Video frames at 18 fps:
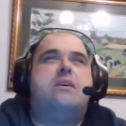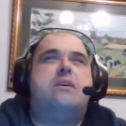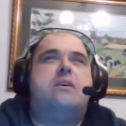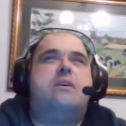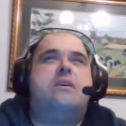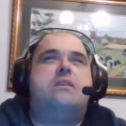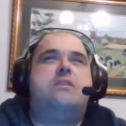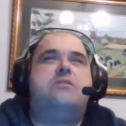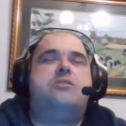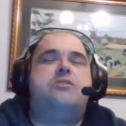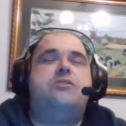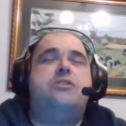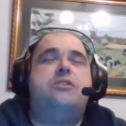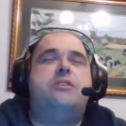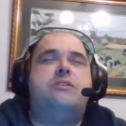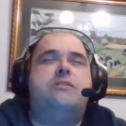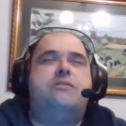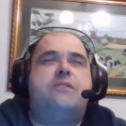
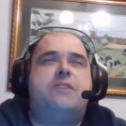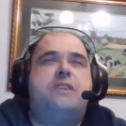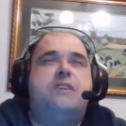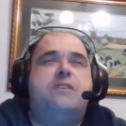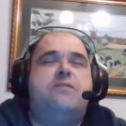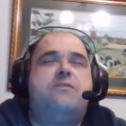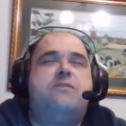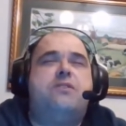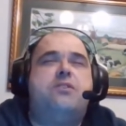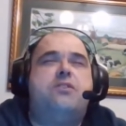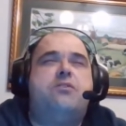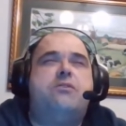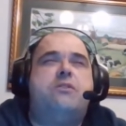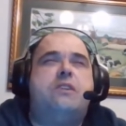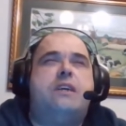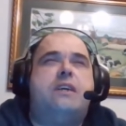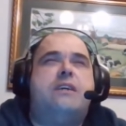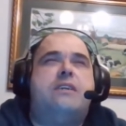Alternatively, if you
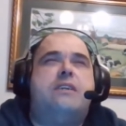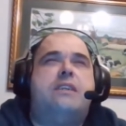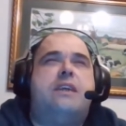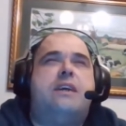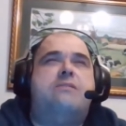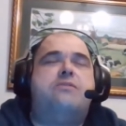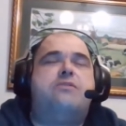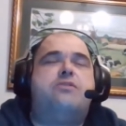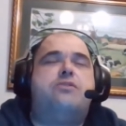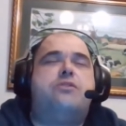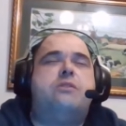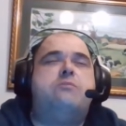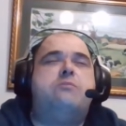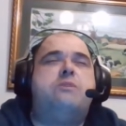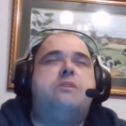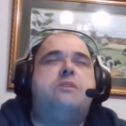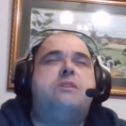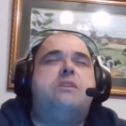don't like live
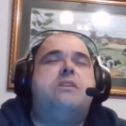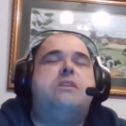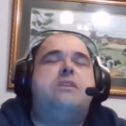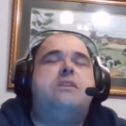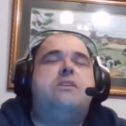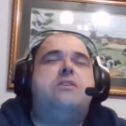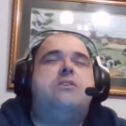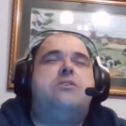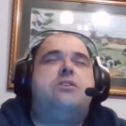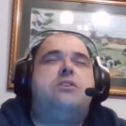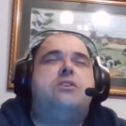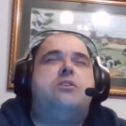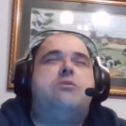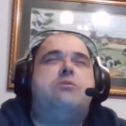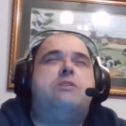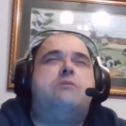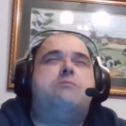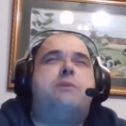streams, you can
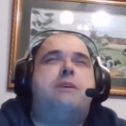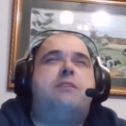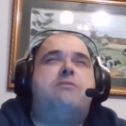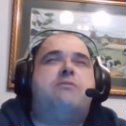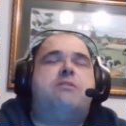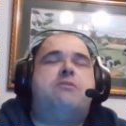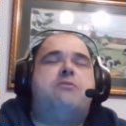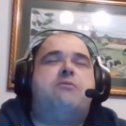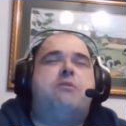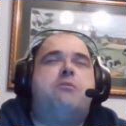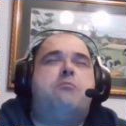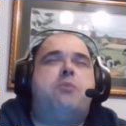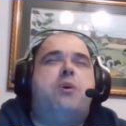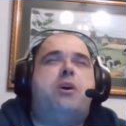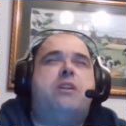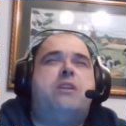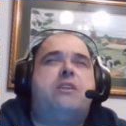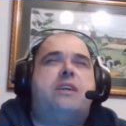always benefit from
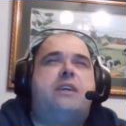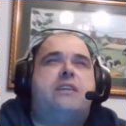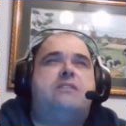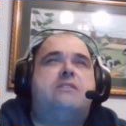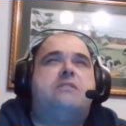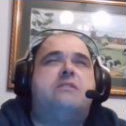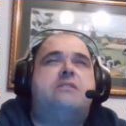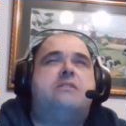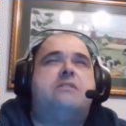podcasts.